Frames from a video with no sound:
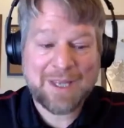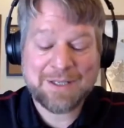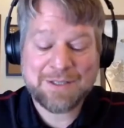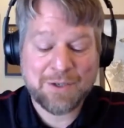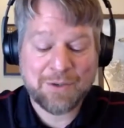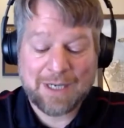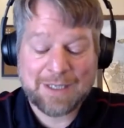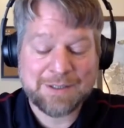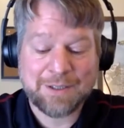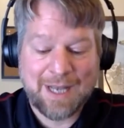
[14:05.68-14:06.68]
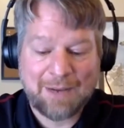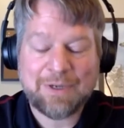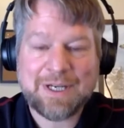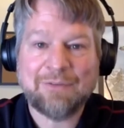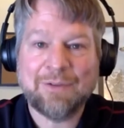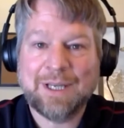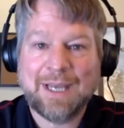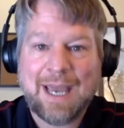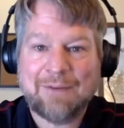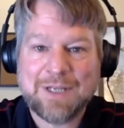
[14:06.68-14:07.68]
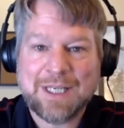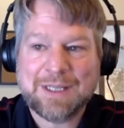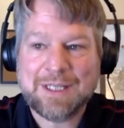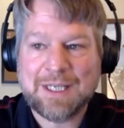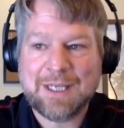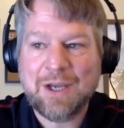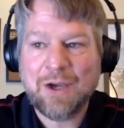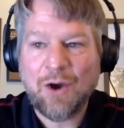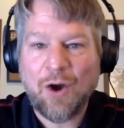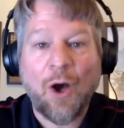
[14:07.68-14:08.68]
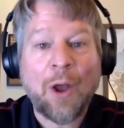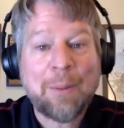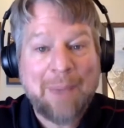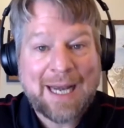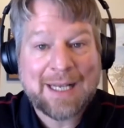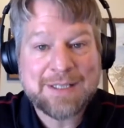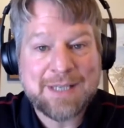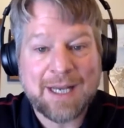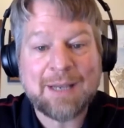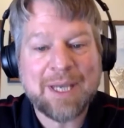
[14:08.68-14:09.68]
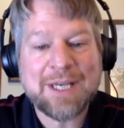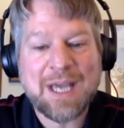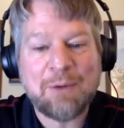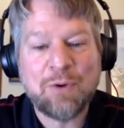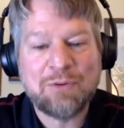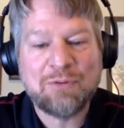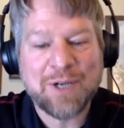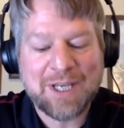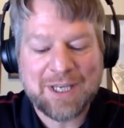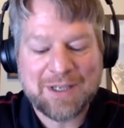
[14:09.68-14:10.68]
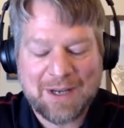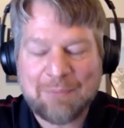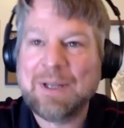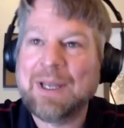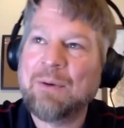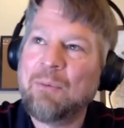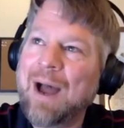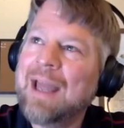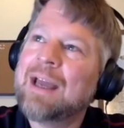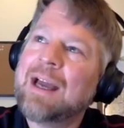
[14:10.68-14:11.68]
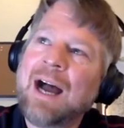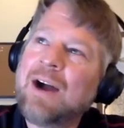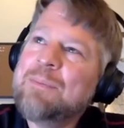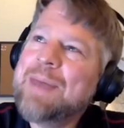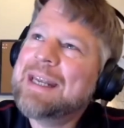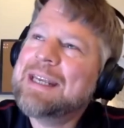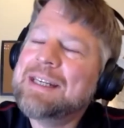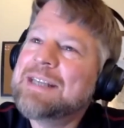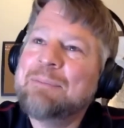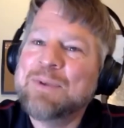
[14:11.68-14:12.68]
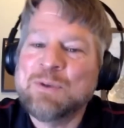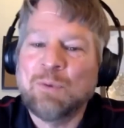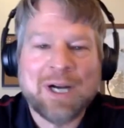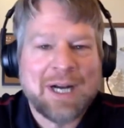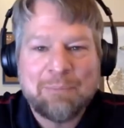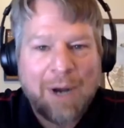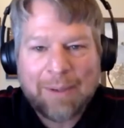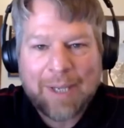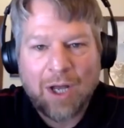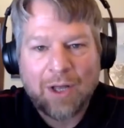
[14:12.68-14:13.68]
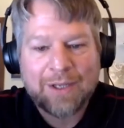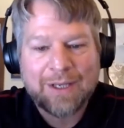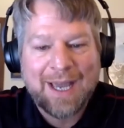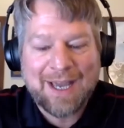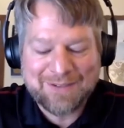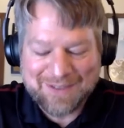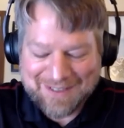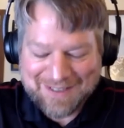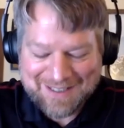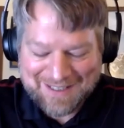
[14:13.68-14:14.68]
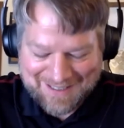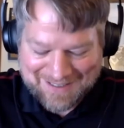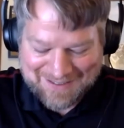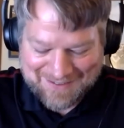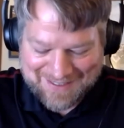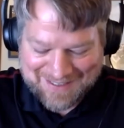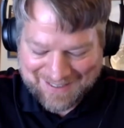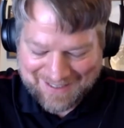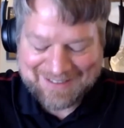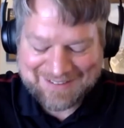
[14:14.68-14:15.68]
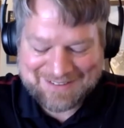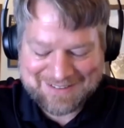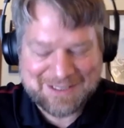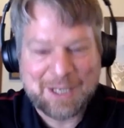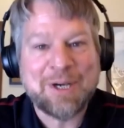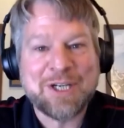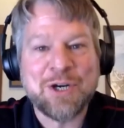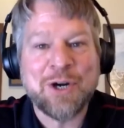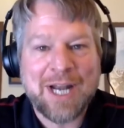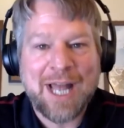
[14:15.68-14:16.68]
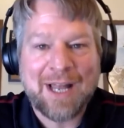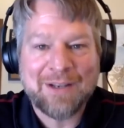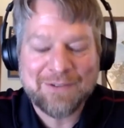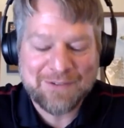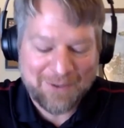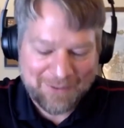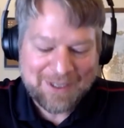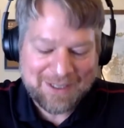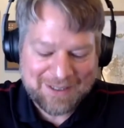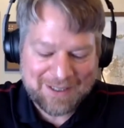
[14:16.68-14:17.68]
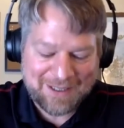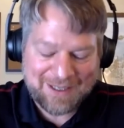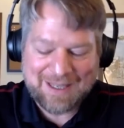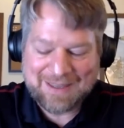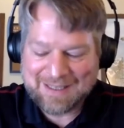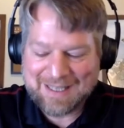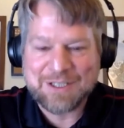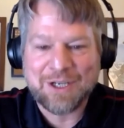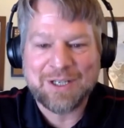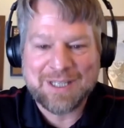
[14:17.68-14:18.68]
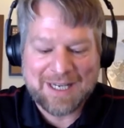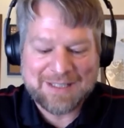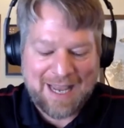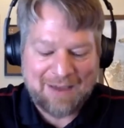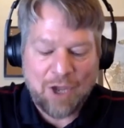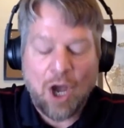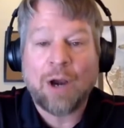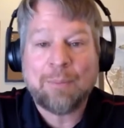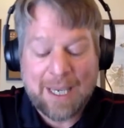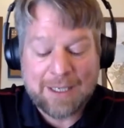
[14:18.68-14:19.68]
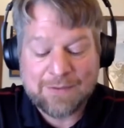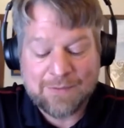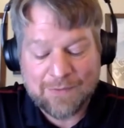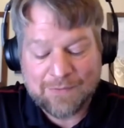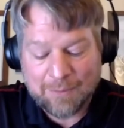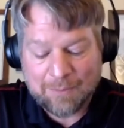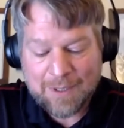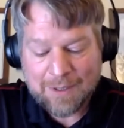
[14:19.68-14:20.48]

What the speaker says: that is correct. That's good. I would definitely have to get the automatic setting because I would forget. I'd be like, why? How come that heat tape isn't working? I'd probably call you guys and you would tell me to turn it on. So I think that's a good thing is they have the automated system.